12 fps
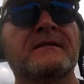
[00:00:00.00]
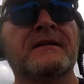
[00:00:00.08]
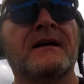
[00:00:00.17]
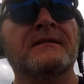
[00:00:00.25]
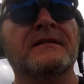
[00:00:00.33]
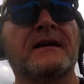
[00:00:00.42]

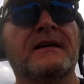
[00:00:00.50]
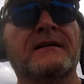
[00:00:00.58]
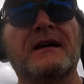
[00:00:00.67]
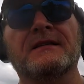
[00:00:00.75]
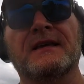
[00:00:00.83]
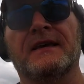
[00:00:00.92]
I'll take it.
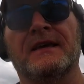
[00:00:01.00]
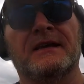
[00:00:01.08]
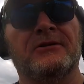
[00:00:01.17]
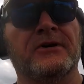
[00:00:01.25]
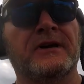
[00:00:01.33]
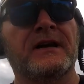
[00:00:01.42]
I'll take any
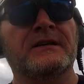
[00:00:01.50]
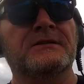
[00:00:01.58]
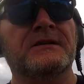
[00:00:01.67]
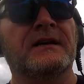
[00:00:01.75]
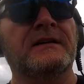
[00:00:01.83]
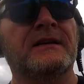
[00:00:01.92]
ring. I just
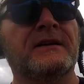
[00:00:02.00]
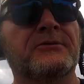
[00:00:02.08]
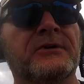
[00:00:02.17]
like digging